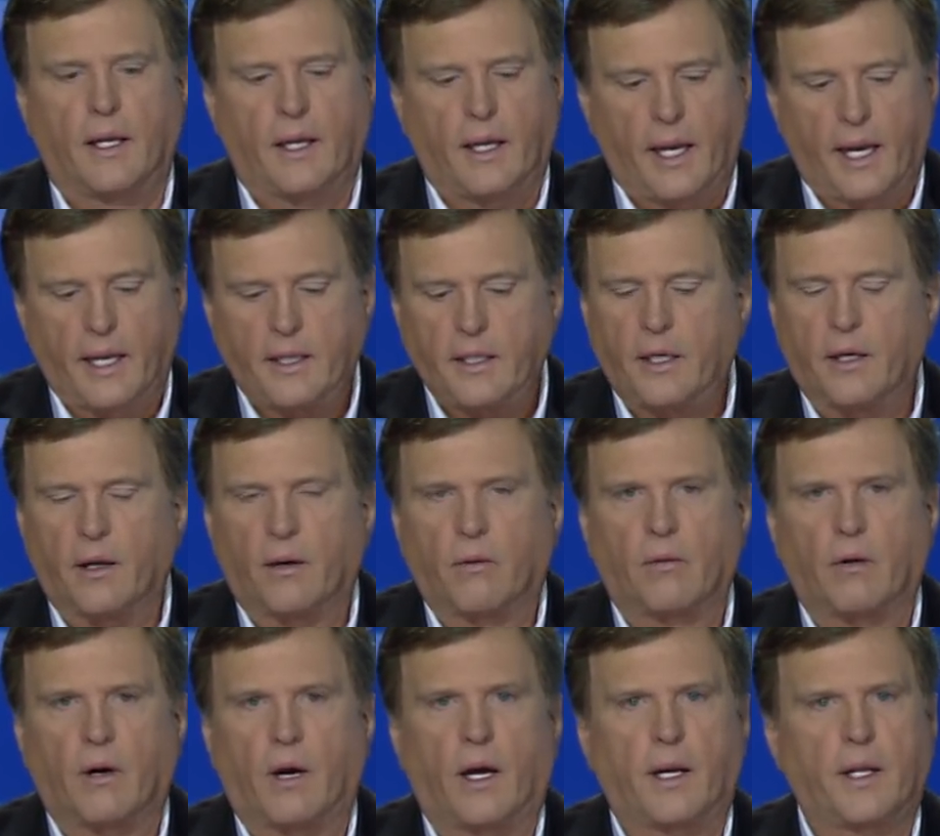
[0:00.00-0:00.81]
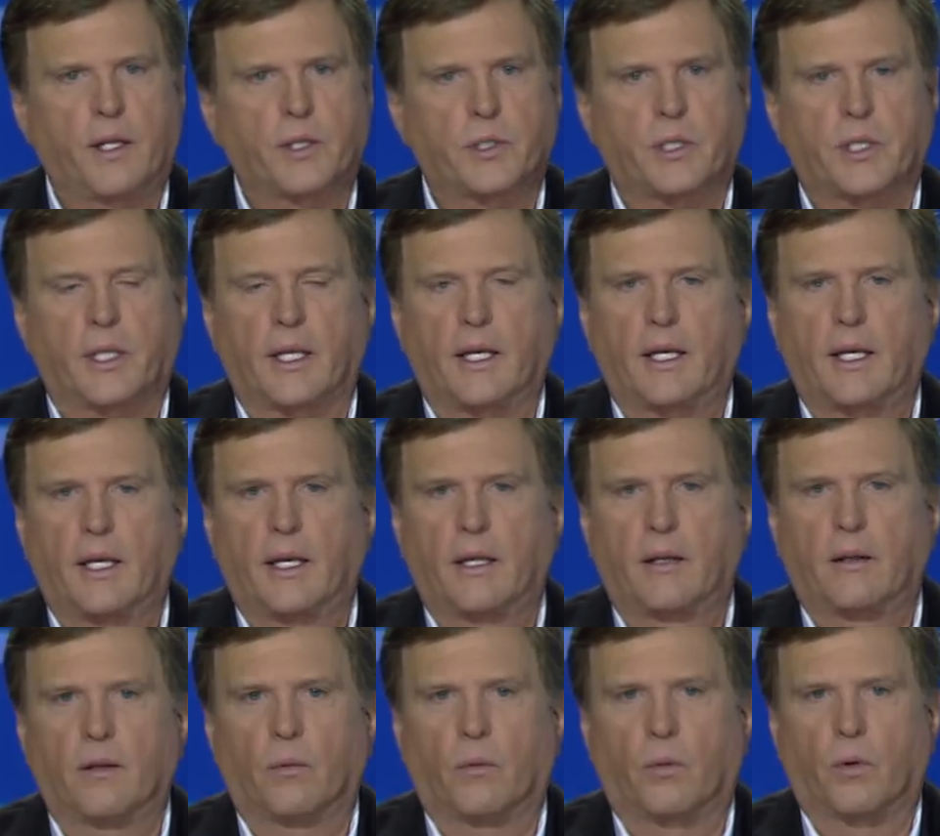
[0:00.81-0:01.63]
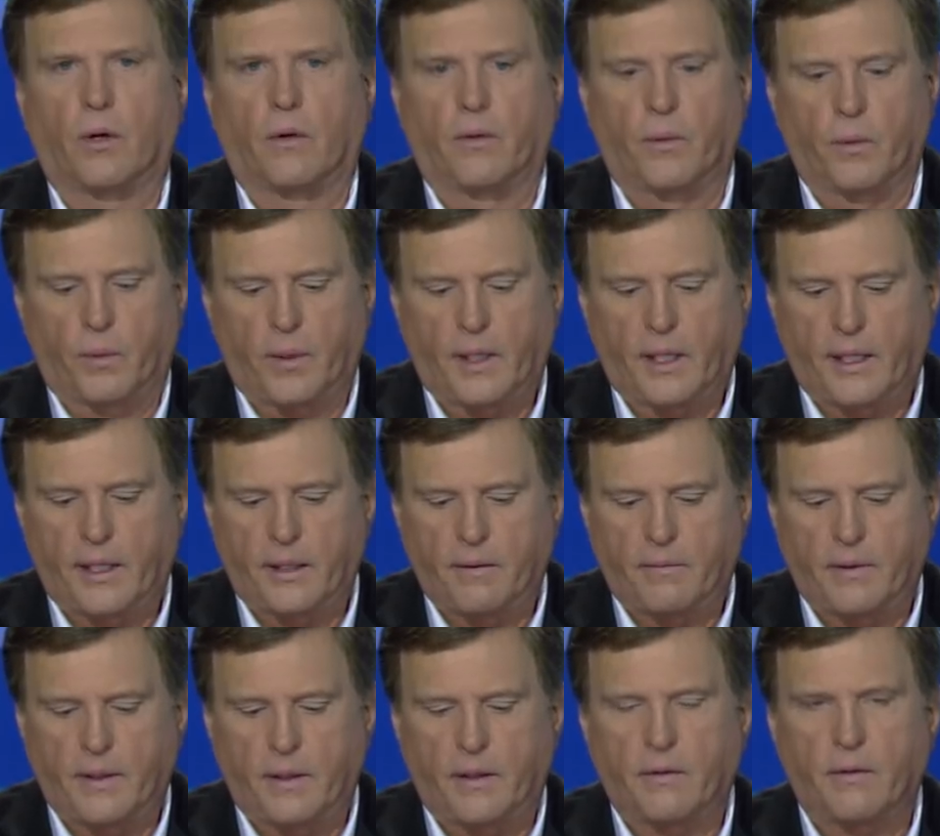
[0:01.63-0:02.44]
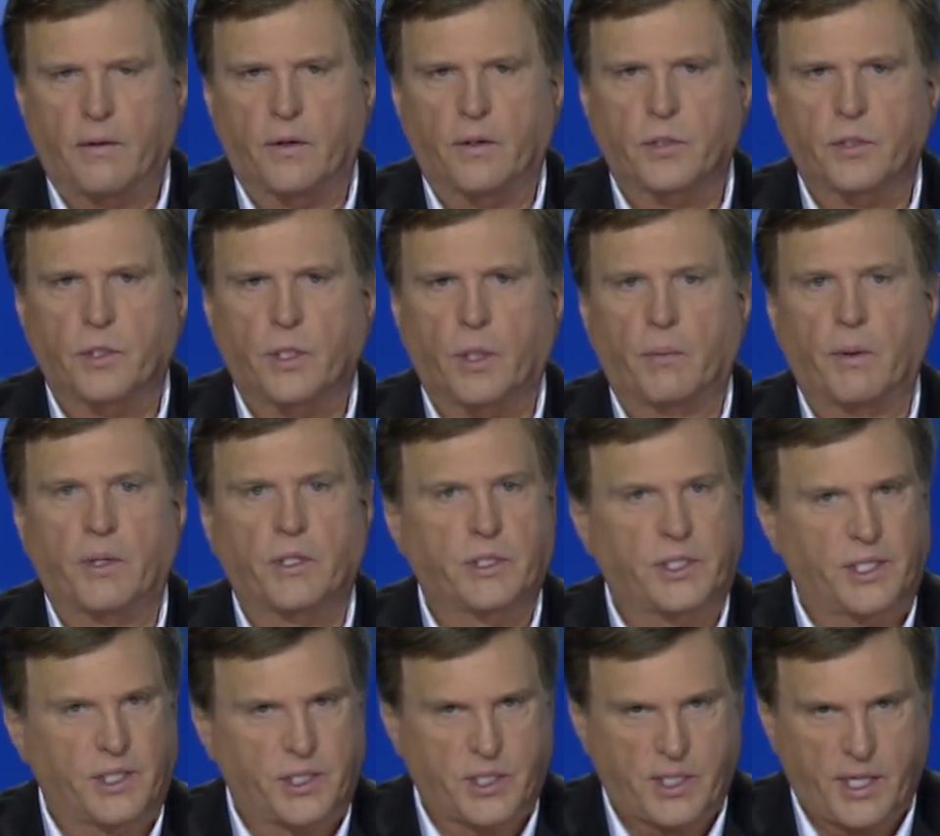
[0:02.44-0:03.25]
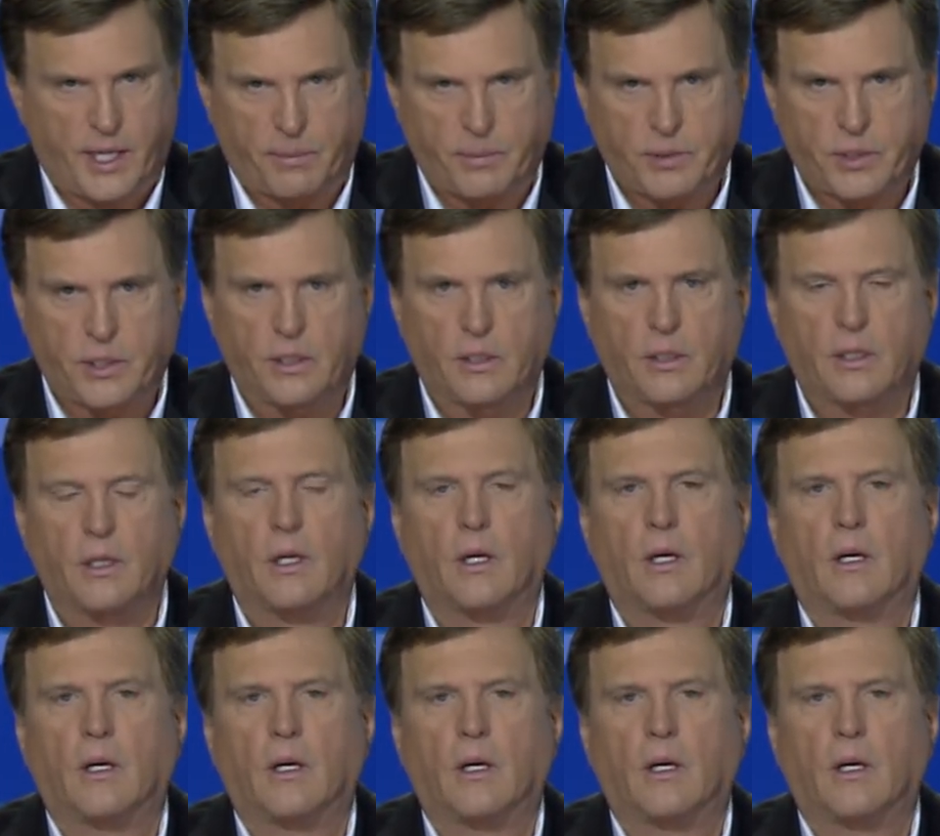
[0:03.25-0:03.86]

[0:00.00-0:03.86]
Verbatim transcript: And you know, honestly, in the world that we live in, there's so much deception